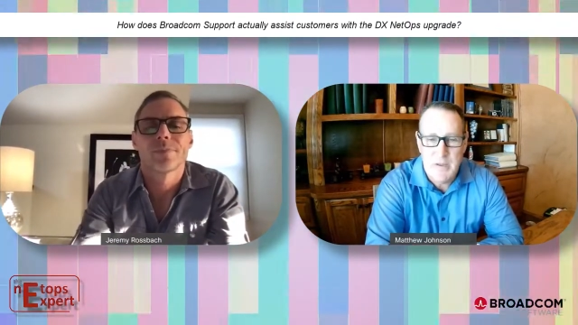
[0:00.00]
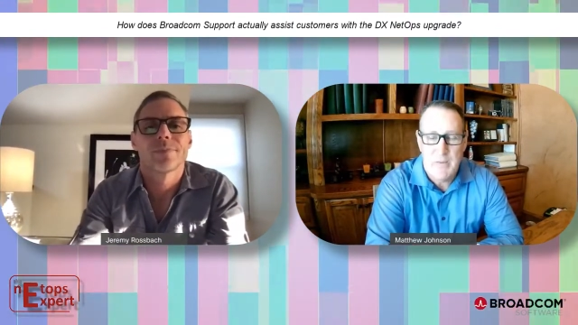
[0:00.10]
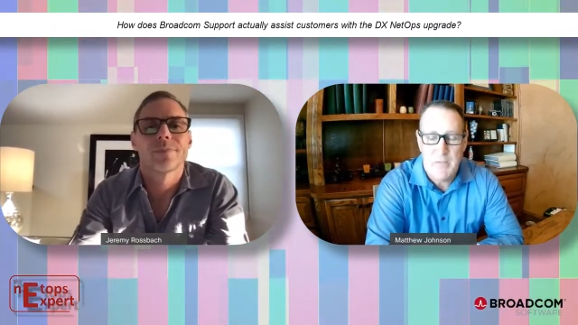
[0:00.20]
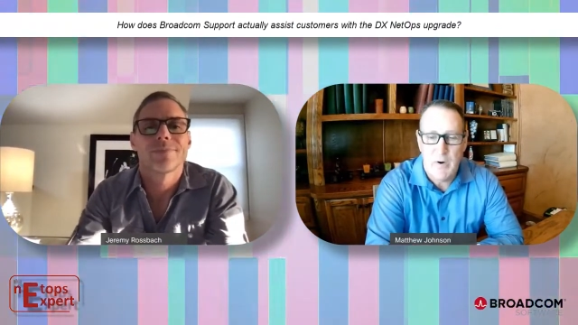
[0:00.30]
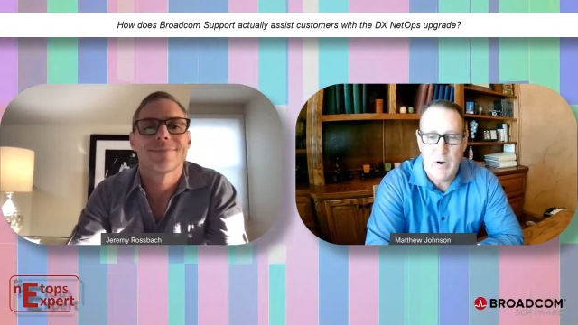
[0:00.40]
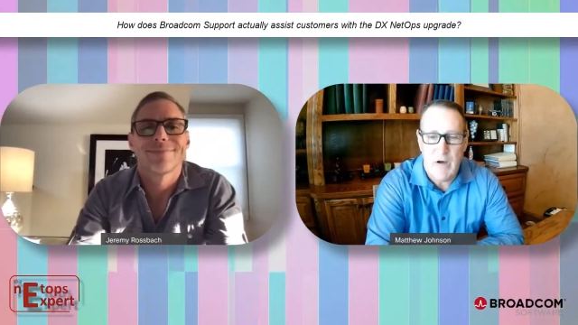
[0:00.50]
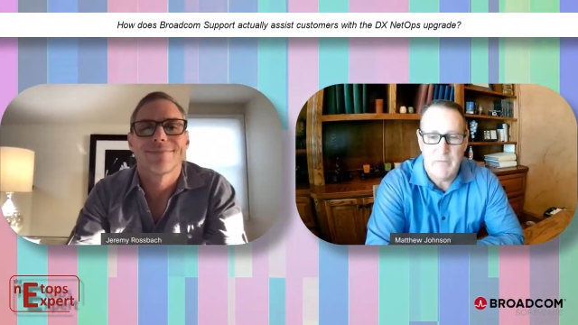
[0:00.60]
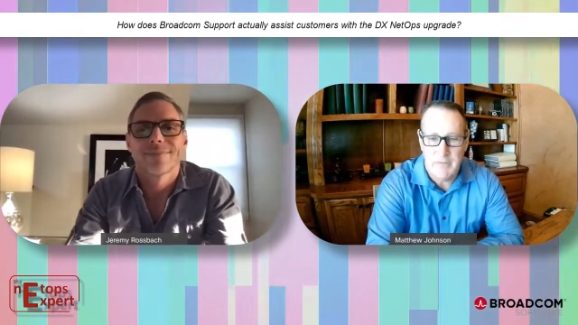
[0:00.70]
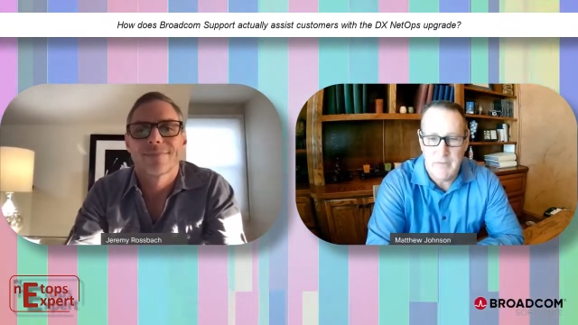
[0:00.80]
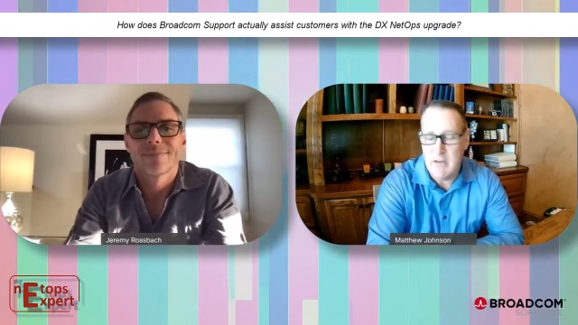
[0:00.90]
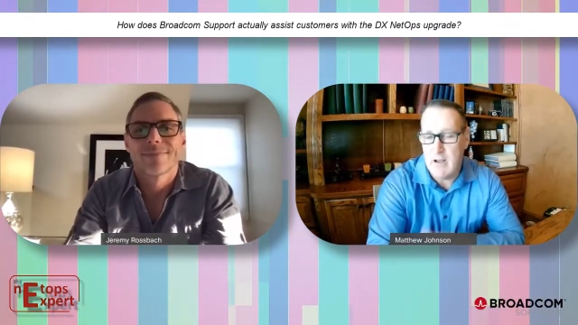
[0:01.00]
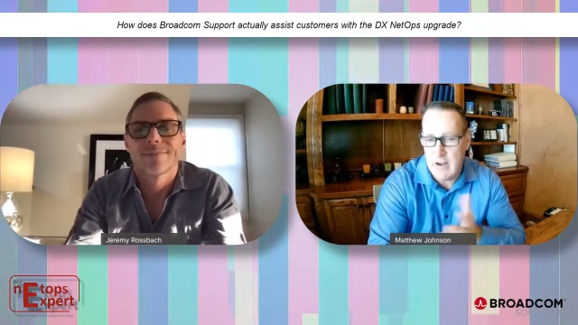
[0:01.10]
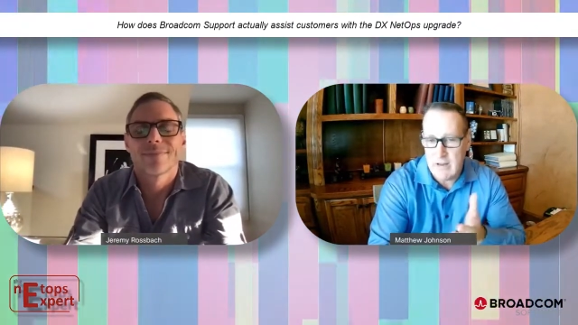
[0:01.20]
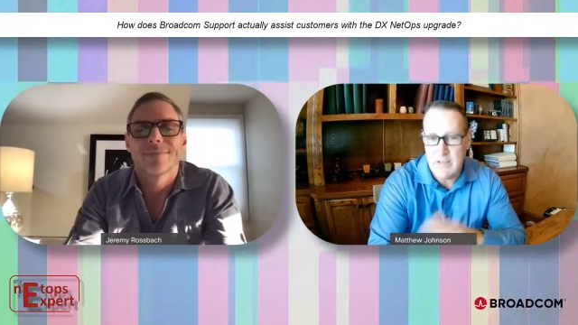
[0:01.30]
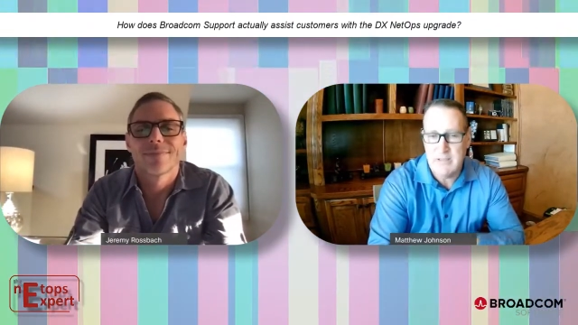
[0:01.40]
Speaker 1: more often than
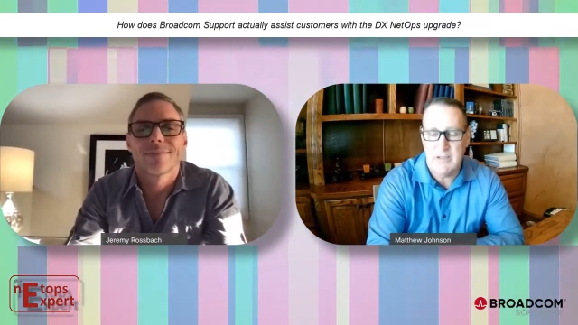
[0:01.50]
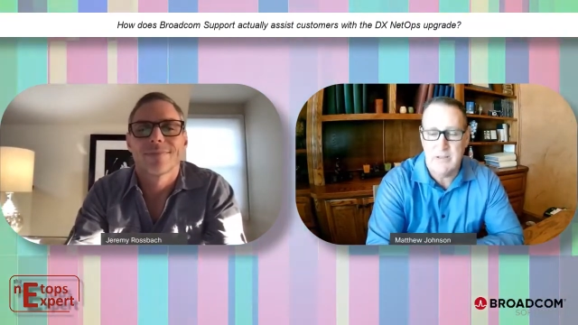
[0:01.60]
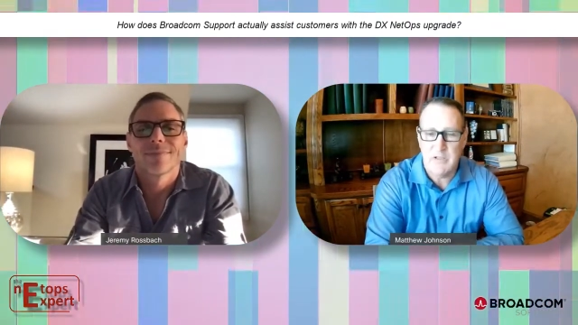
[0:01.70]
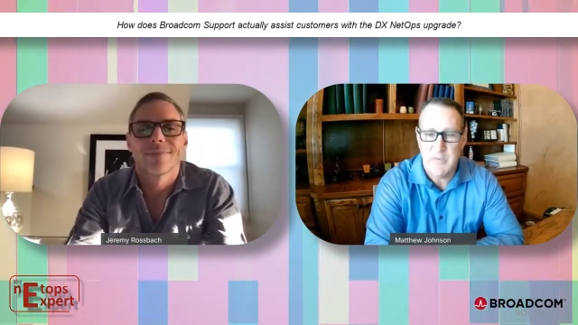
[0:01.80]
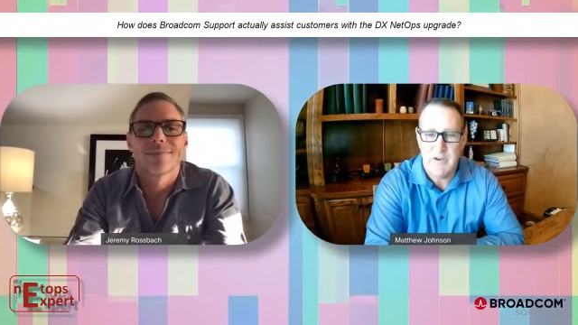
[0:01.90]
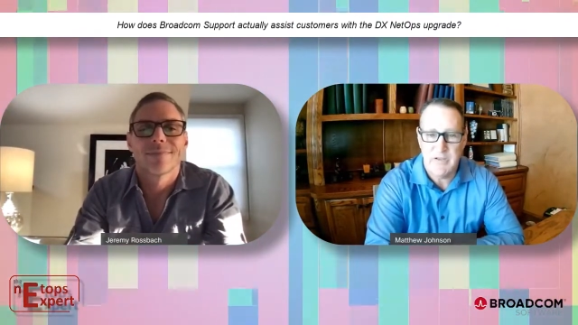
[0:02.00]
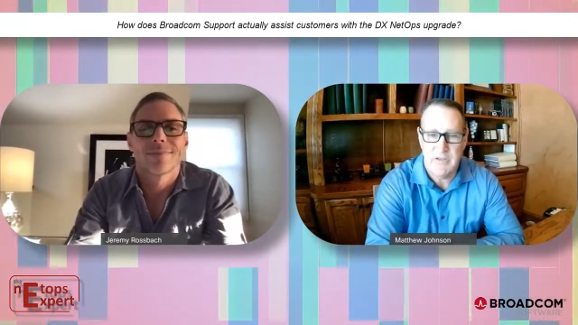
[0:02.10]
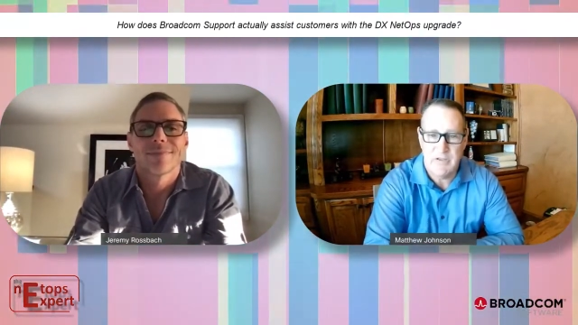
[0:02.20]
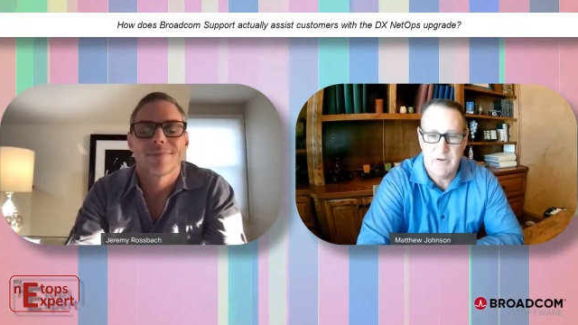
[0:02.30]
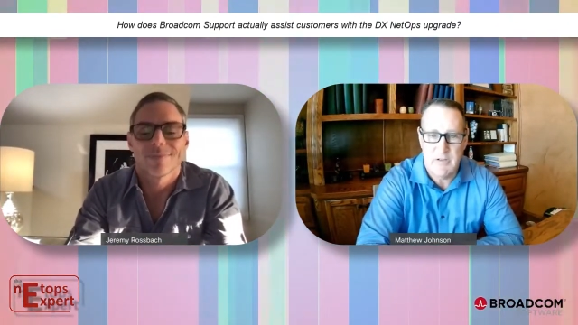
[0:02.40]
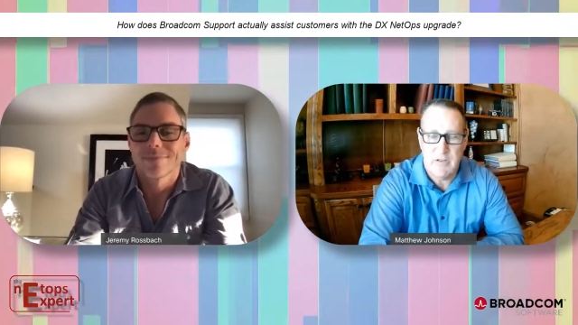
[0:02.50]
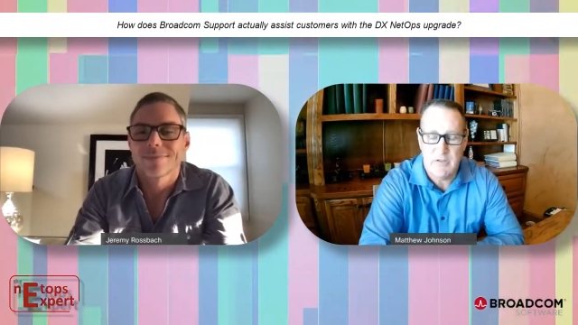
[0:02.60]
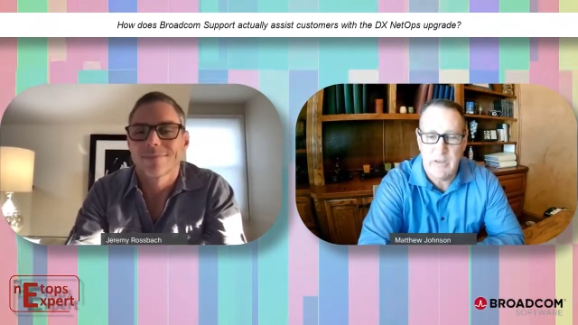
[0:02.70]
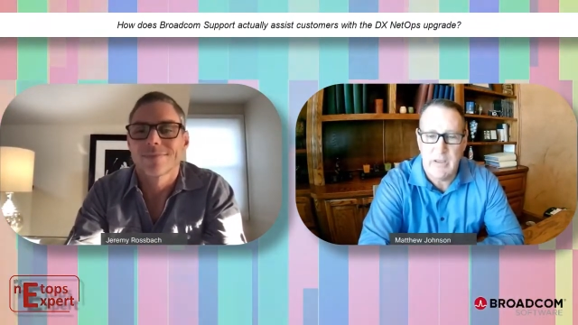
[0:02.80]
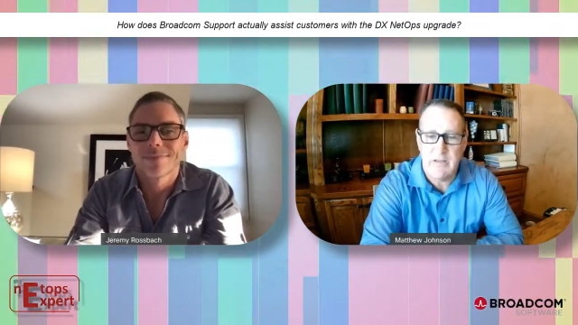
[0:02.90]
not, at least in the experiences during
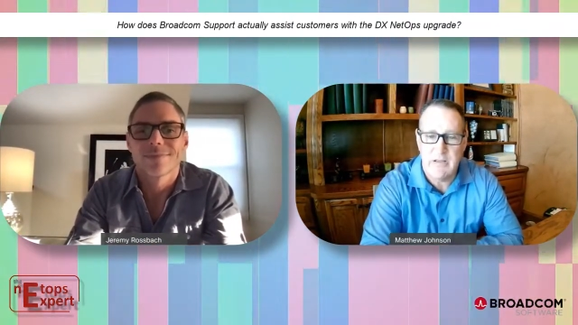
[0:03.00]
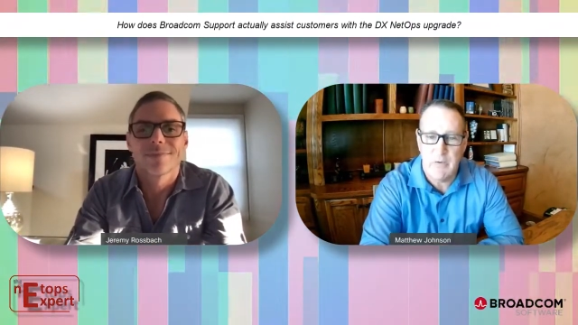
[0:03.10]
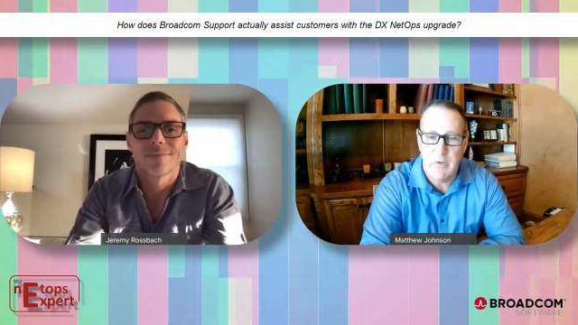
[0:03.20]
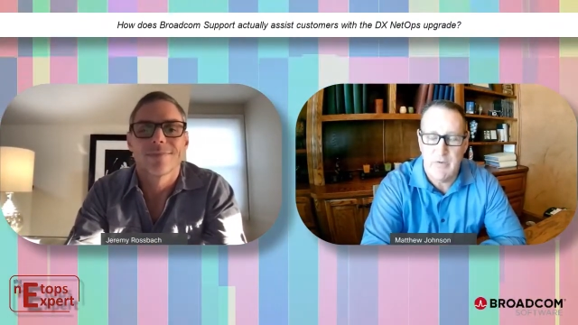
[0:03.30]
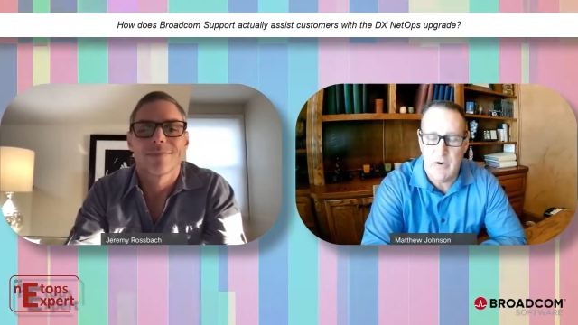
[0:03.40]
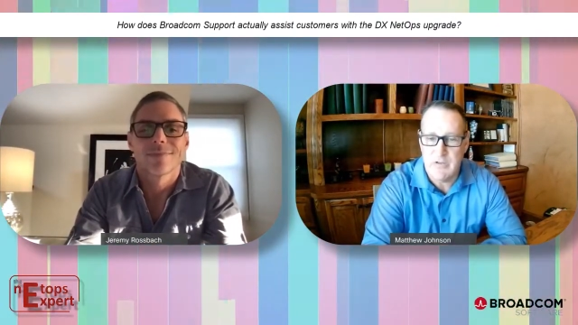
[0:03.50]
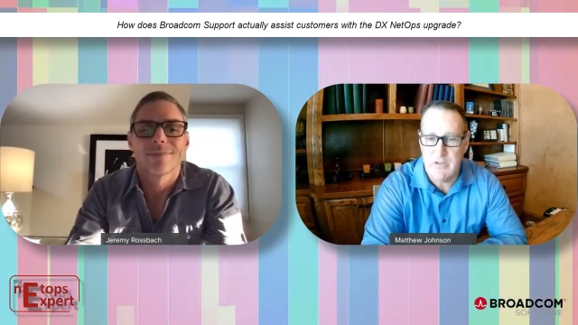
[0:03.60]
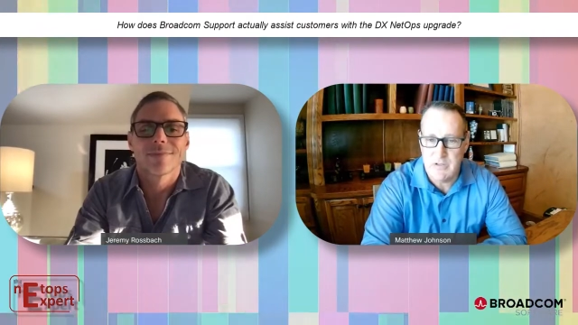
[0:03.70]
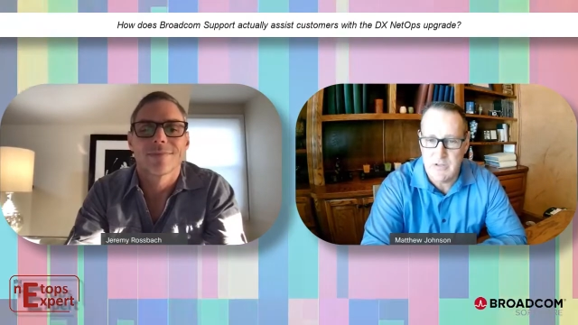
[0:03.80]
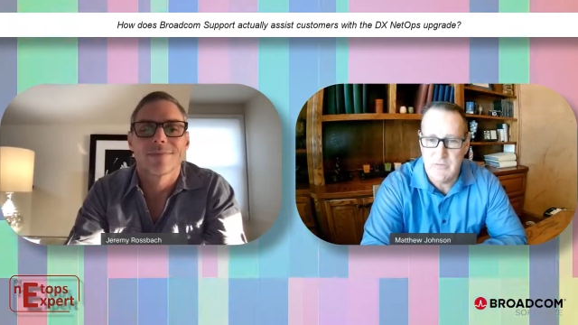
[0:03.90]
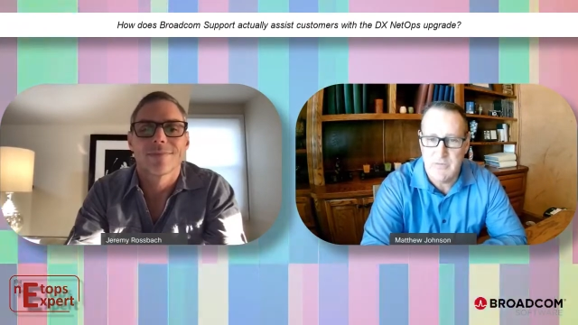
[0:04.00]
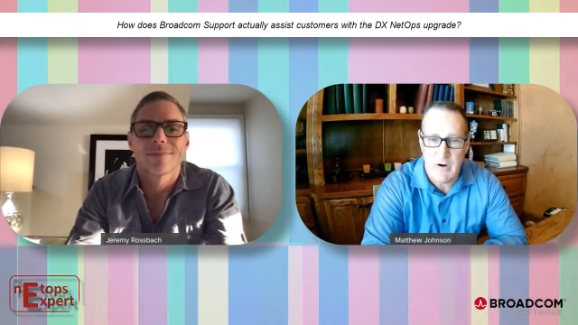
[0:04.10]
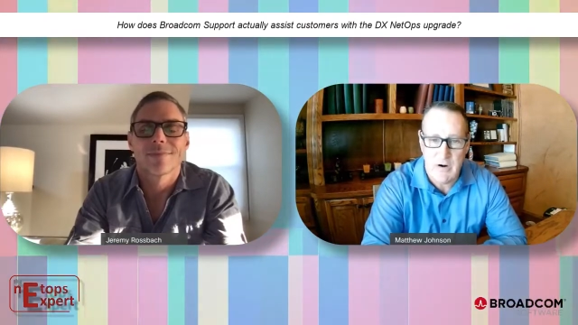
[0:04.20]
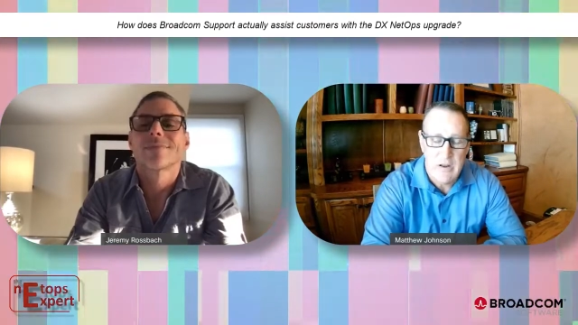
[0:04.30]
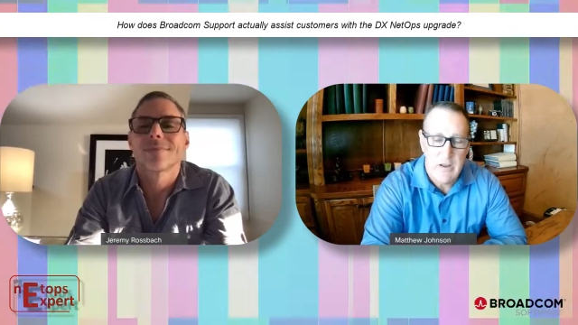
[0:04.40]
these weekends that we've hosted so
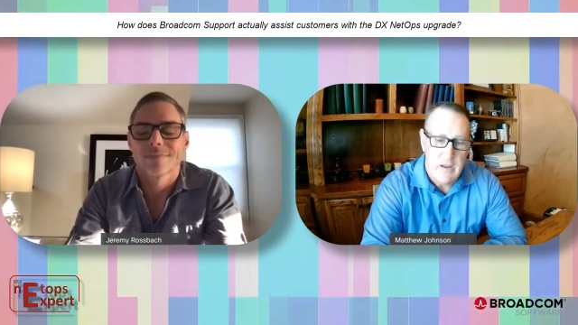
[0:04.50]
far,